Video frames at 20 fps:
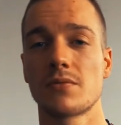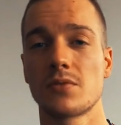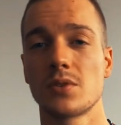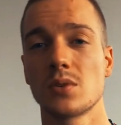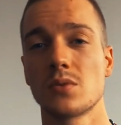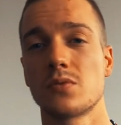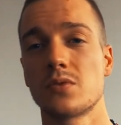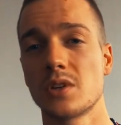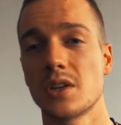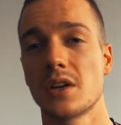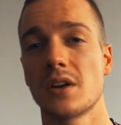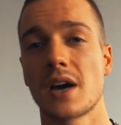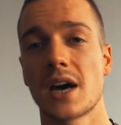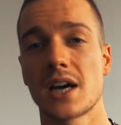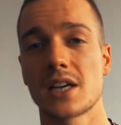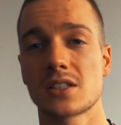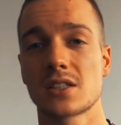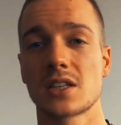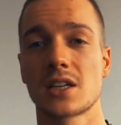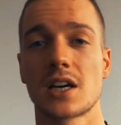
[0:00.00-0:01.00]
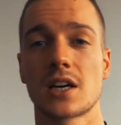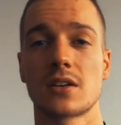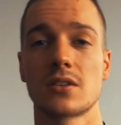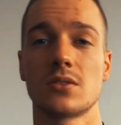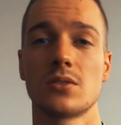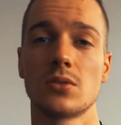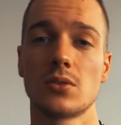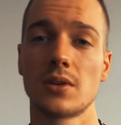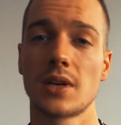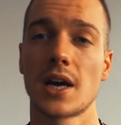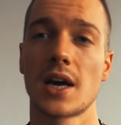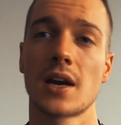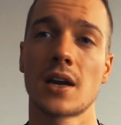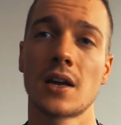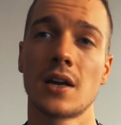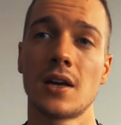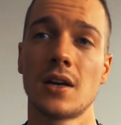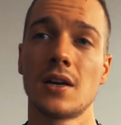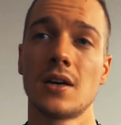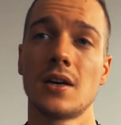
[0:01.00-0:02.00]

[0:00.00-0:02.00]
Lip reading: feel free to ask and I can do that.